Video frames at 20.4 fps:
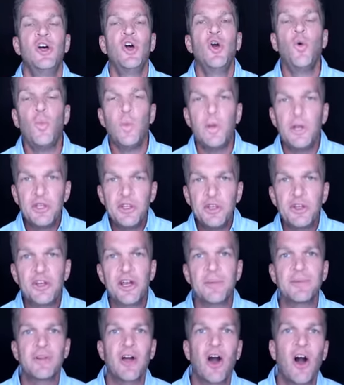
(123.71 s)
Will you
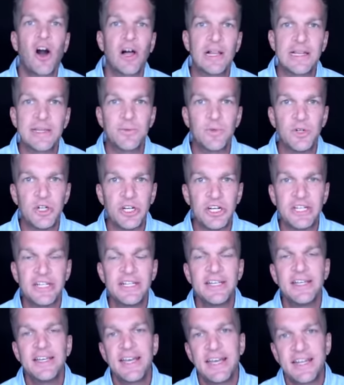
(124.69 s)
come to Hollywood
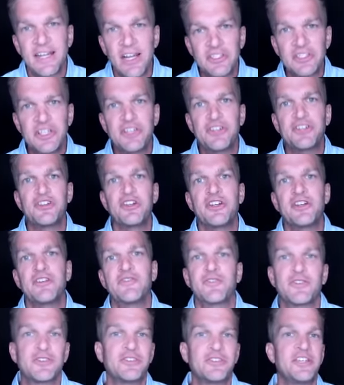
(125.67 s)
and audition
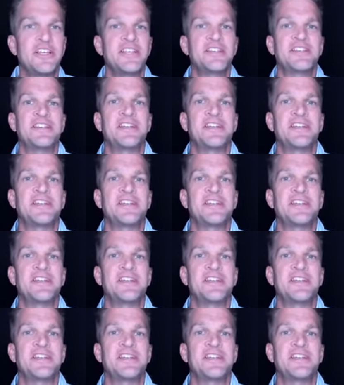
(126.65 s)
for season